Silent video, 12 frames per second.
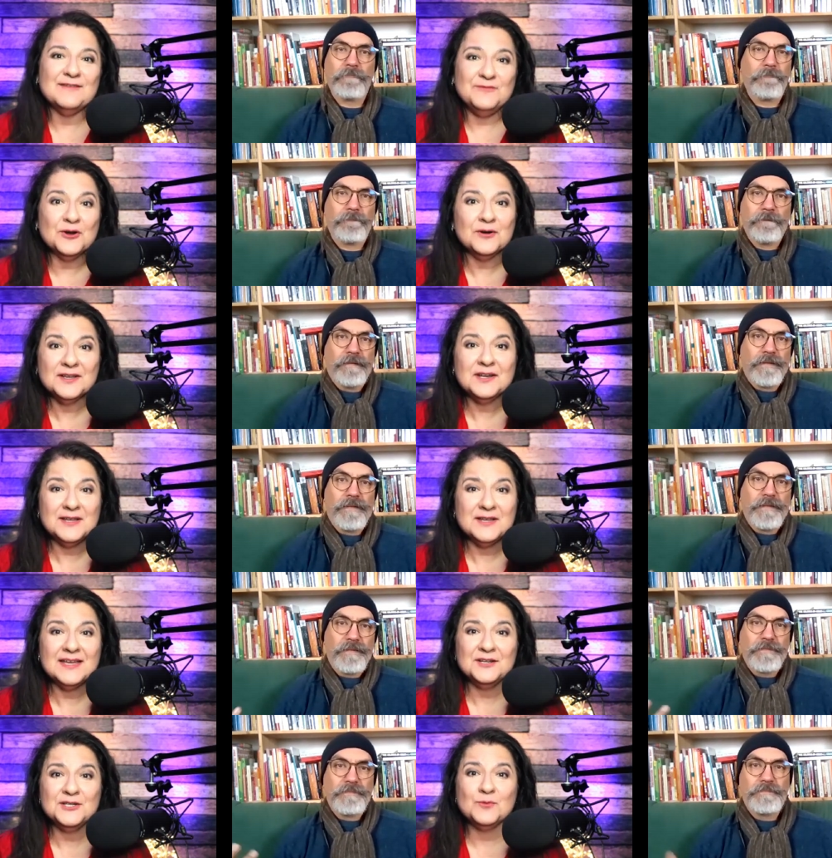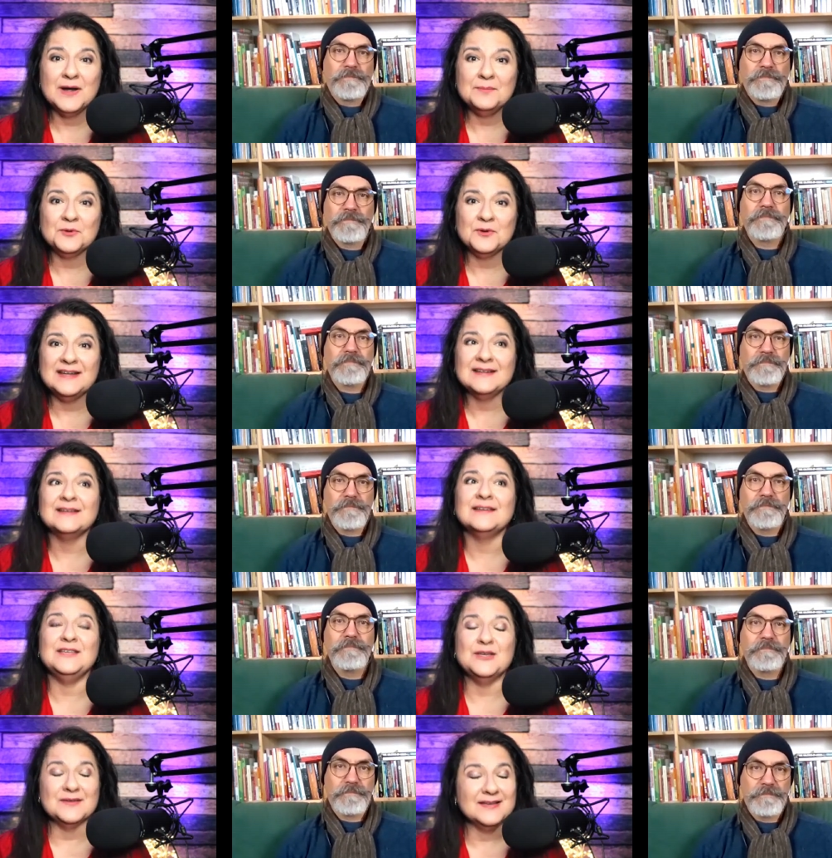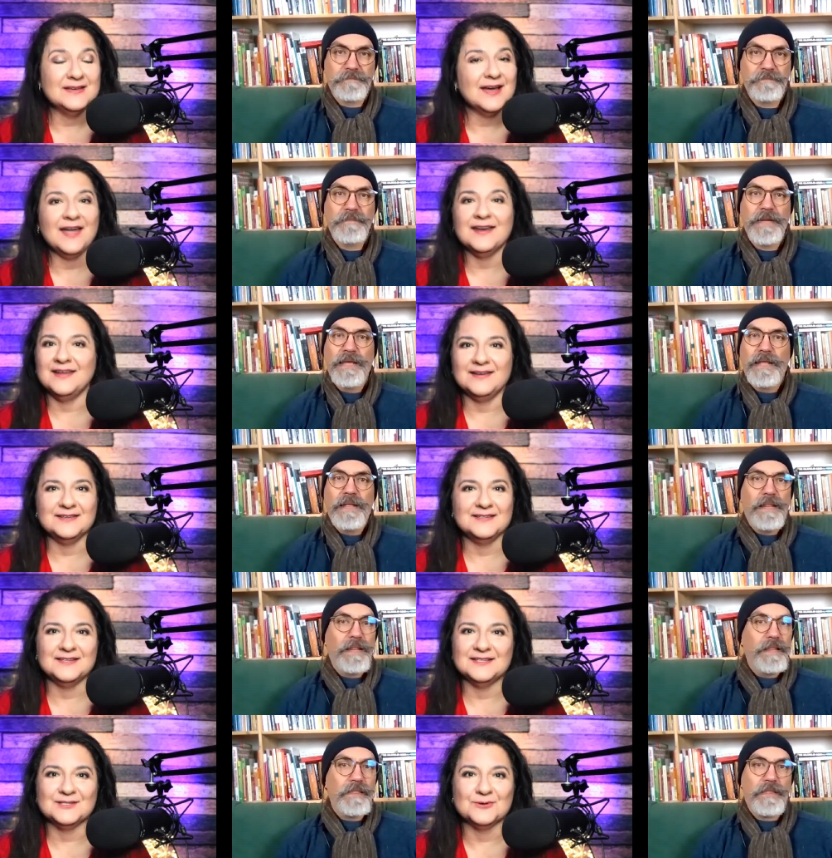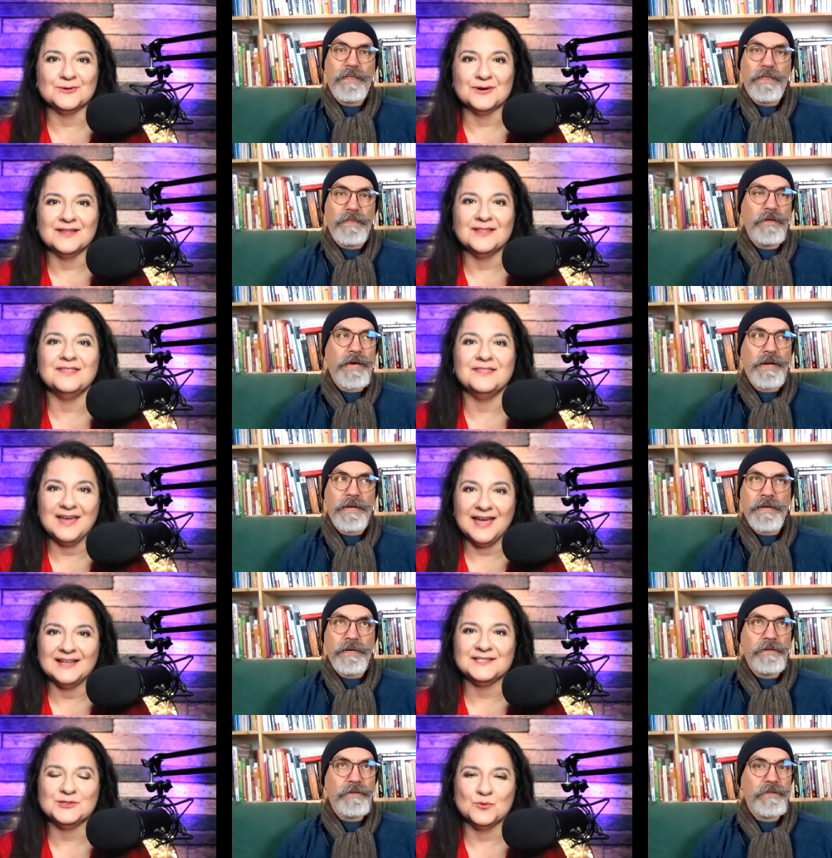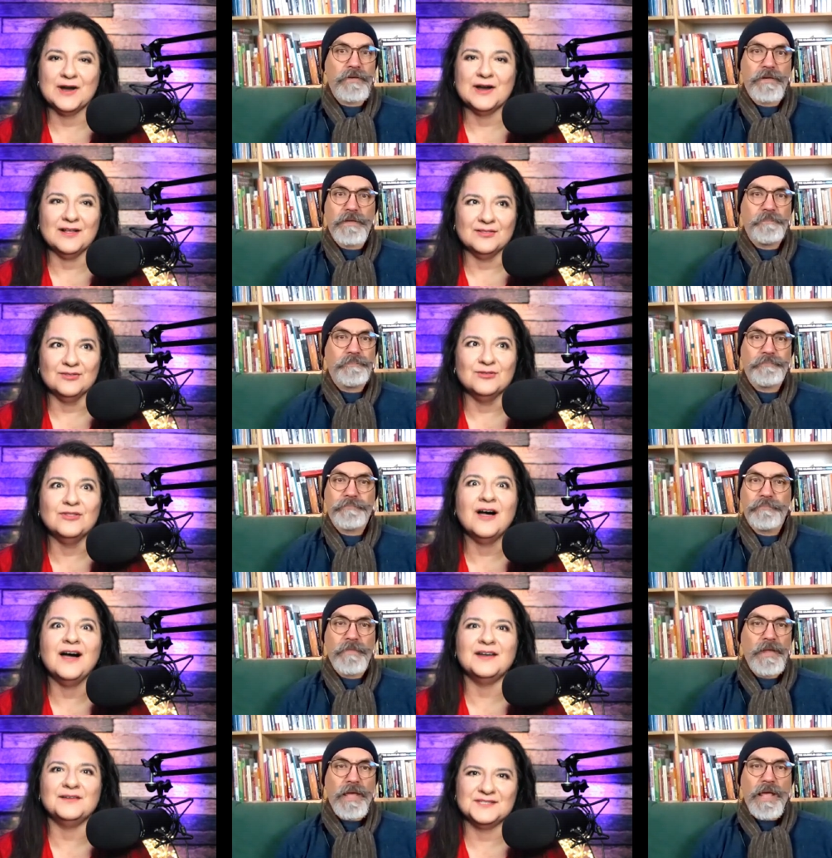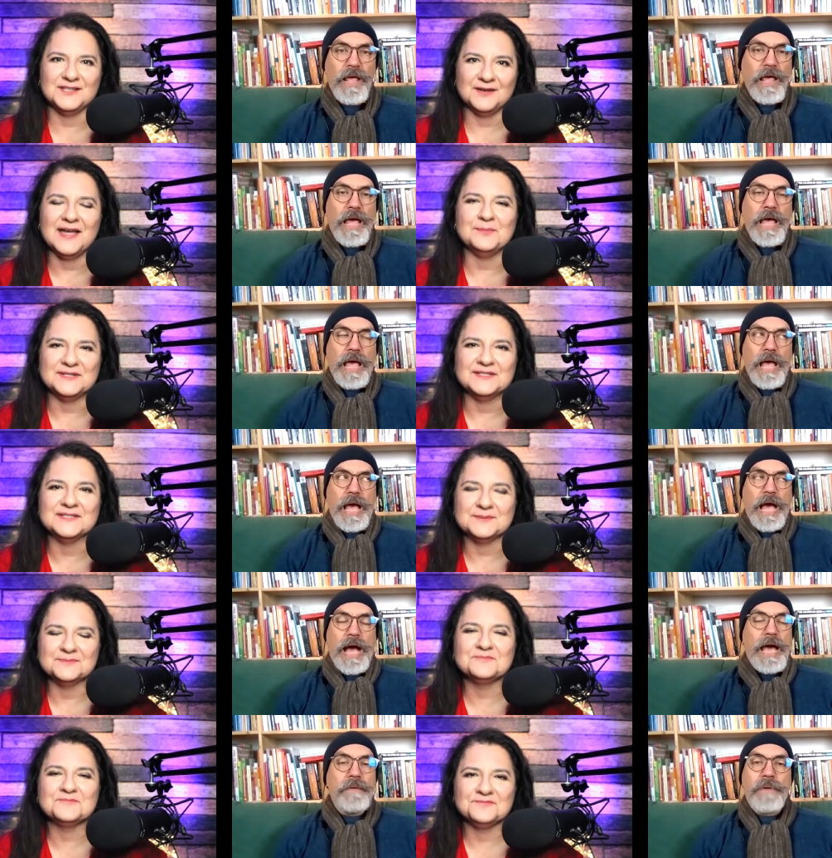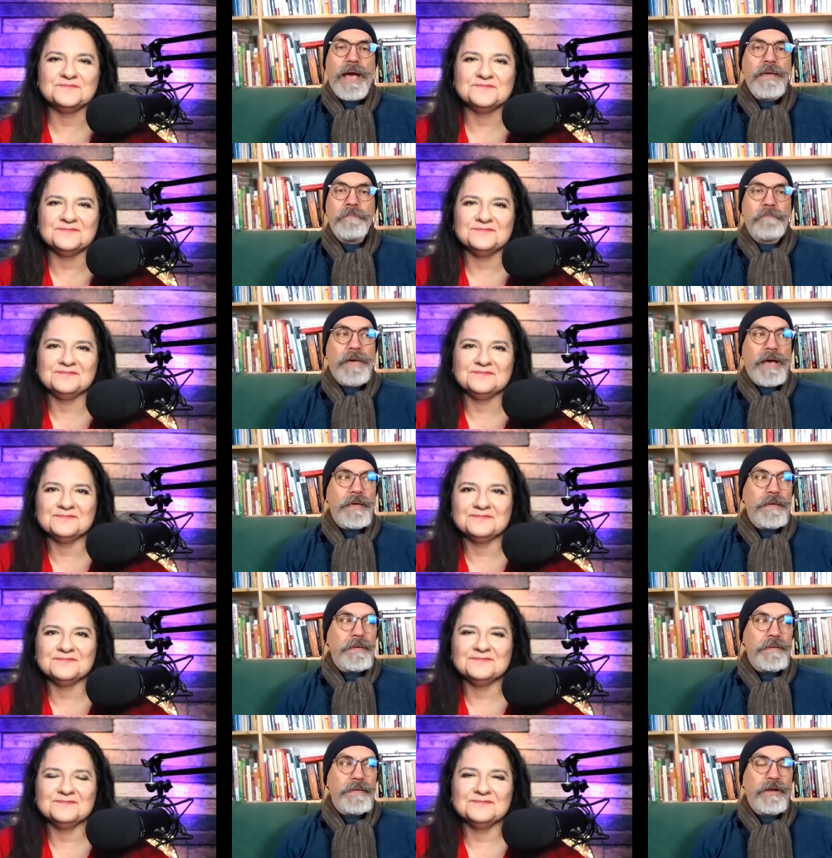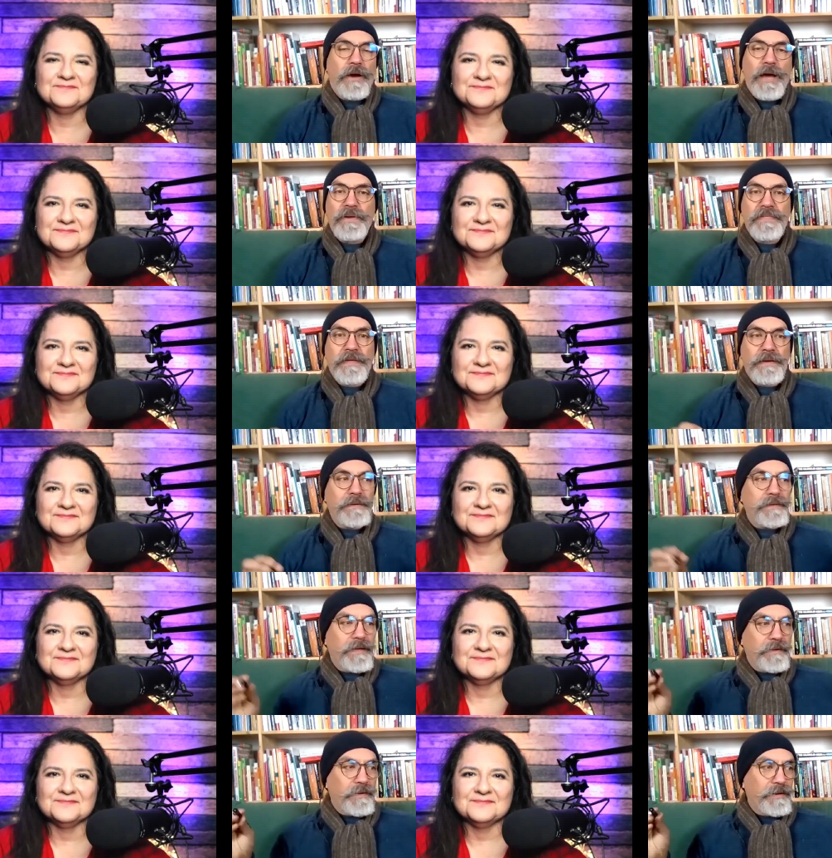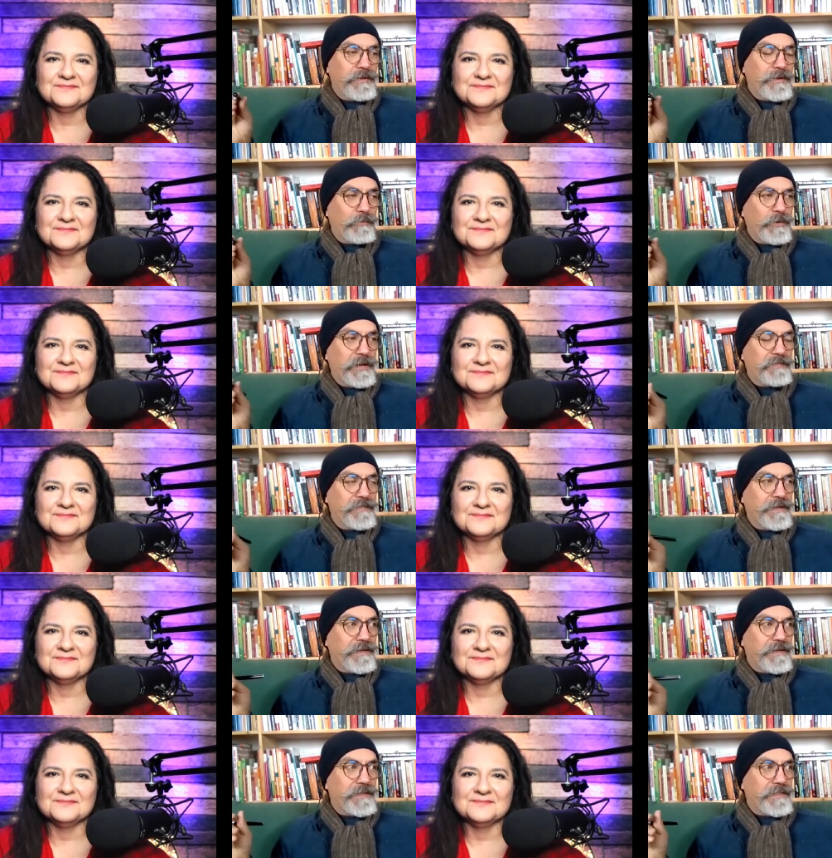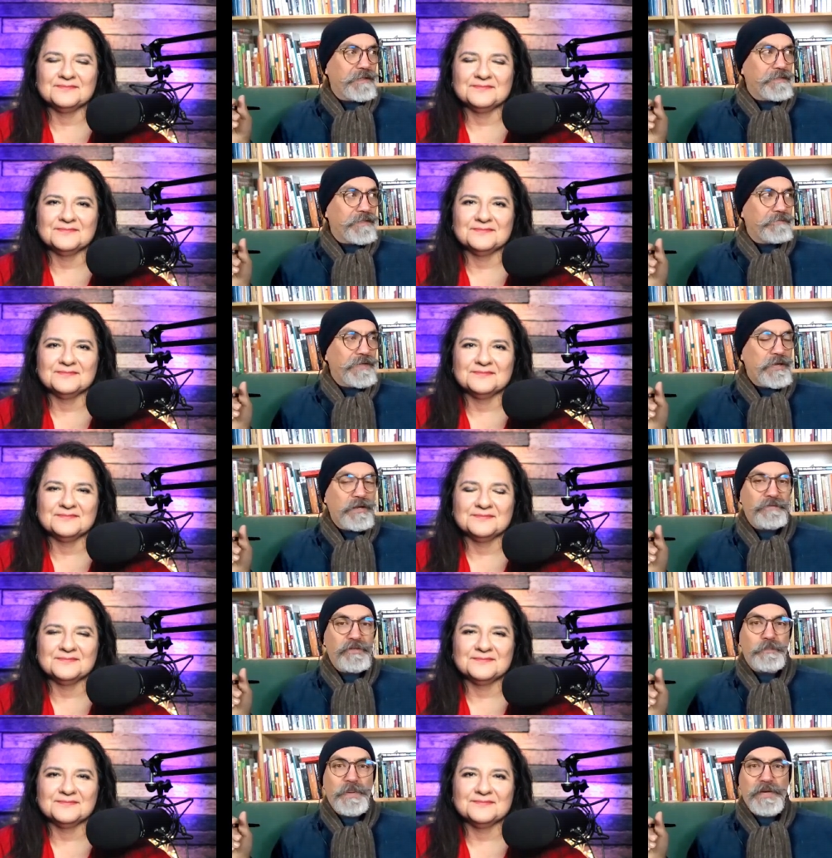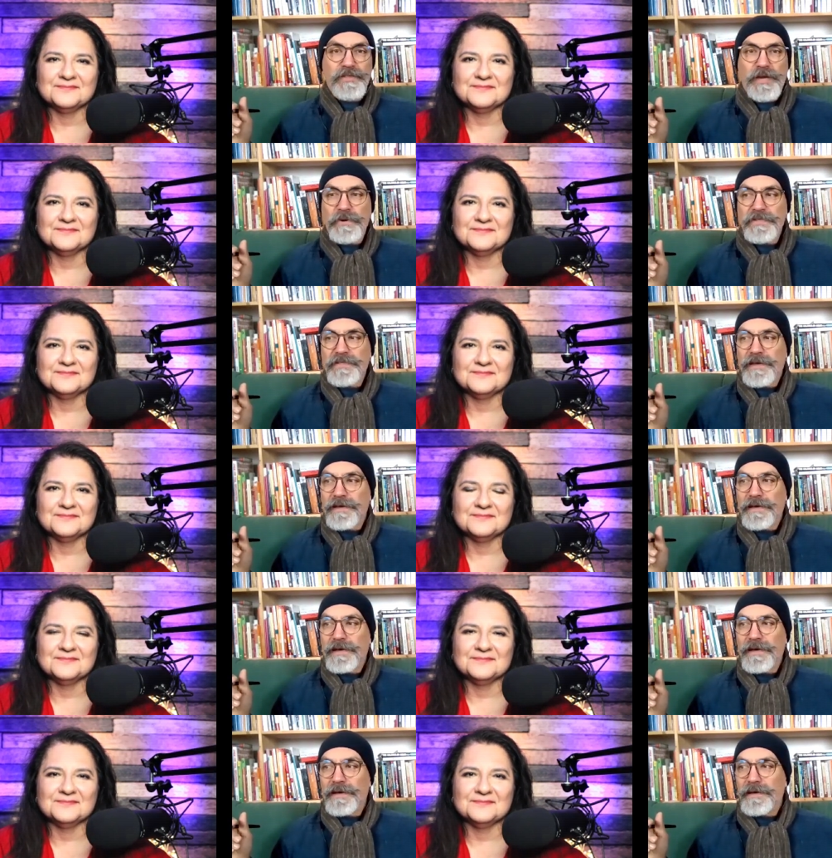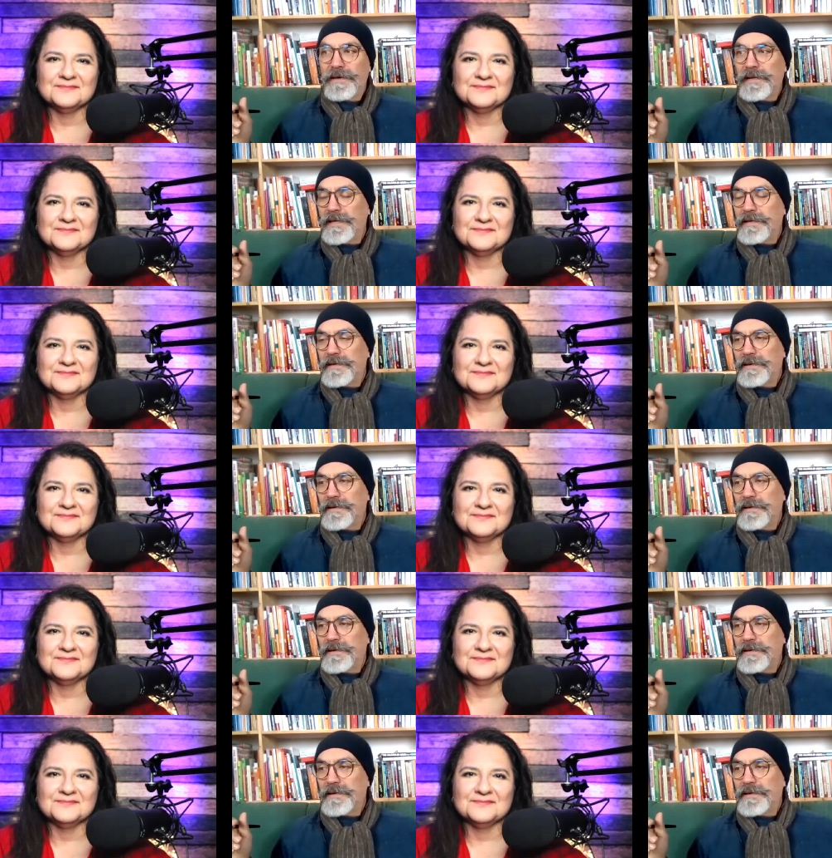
Speaker 1: you're going to get into web3 you got to get into discord that's where discord. a lot of stuff happens
Speaker 2: I, I, I, you know, I was, uh, how do you call, what is the, the, the figure of speech? I was, uh, uh like,